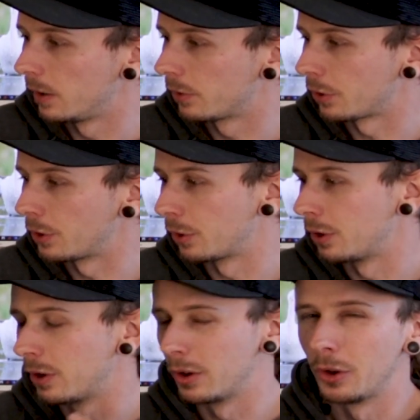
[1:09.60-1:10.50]
so you
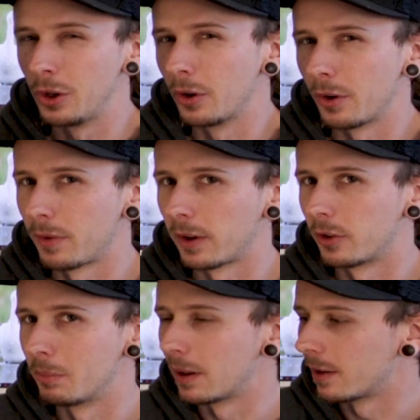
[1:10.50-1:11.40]
got the
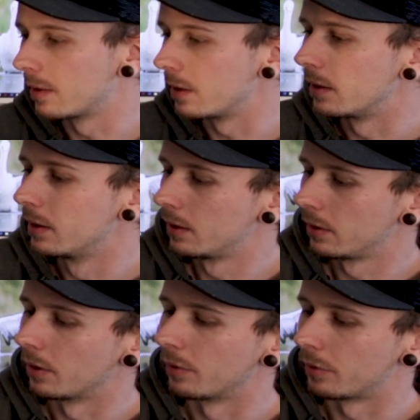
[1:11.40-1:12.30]
flexibility
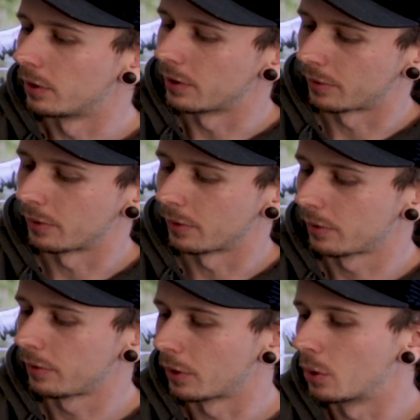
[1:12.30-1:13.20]
of the different
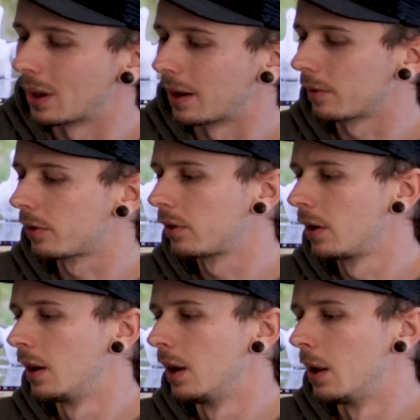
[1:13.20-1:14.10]
focal lengths.
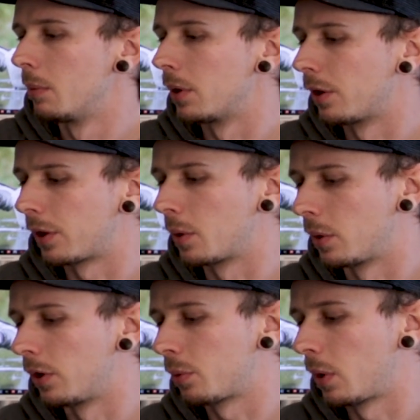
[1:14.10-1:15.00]
The only thing
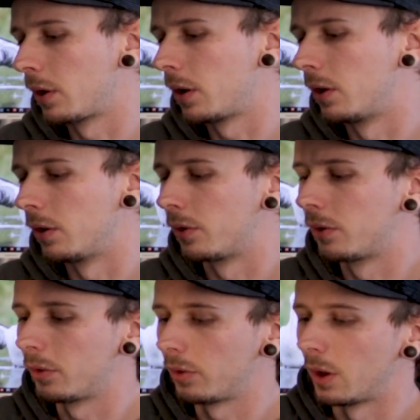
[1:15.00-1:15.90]
with this one
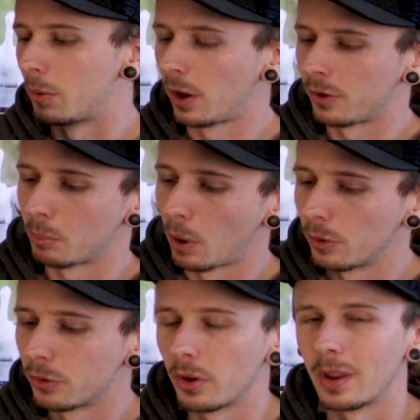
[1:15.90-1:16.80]
is, as
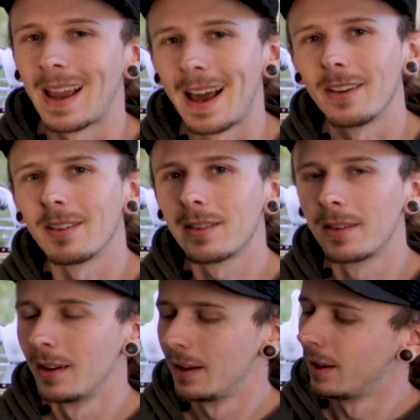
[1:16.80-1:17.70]
opposed to the Canons,
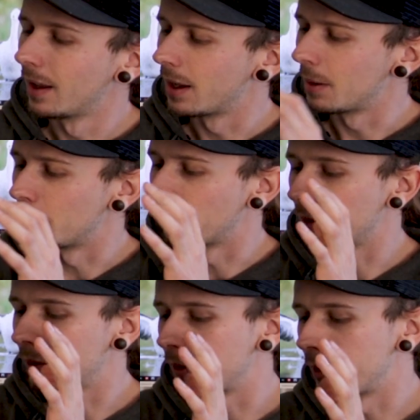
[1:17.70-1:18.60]

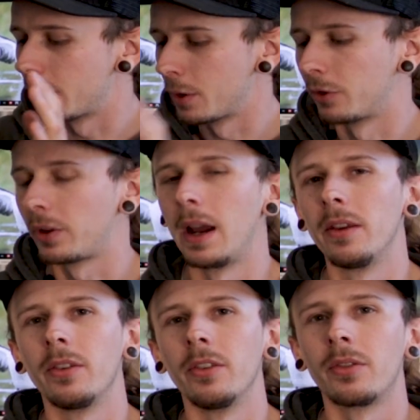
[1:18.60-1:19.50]
there is
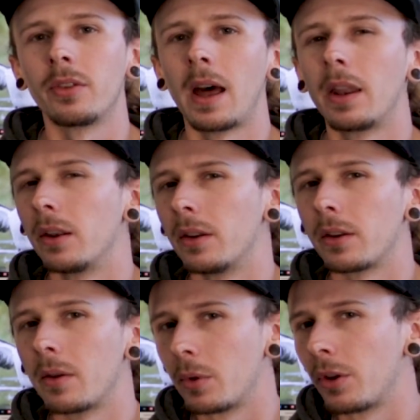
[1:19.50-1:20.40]
cases, and
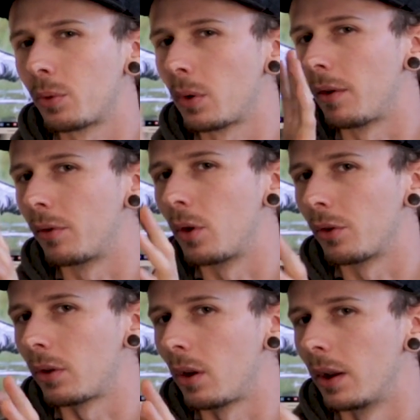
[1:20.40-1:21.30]
with this one I've got
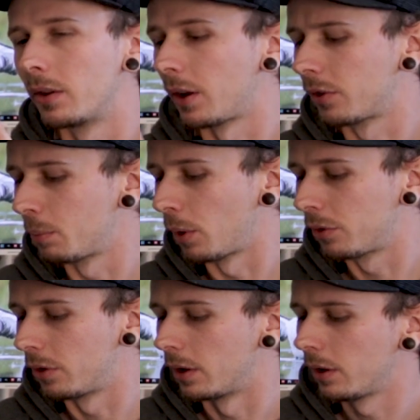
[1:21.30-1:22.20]
slight dust
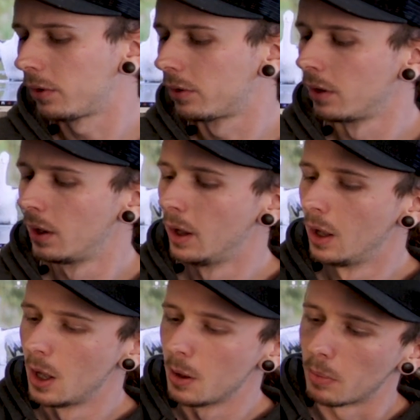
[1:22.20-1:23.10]
spots in this,
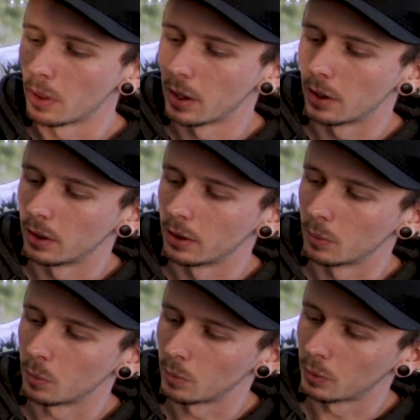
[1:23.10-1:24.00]
but they're
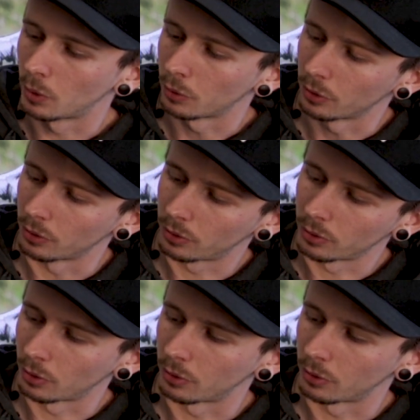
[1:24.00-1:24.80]
because it's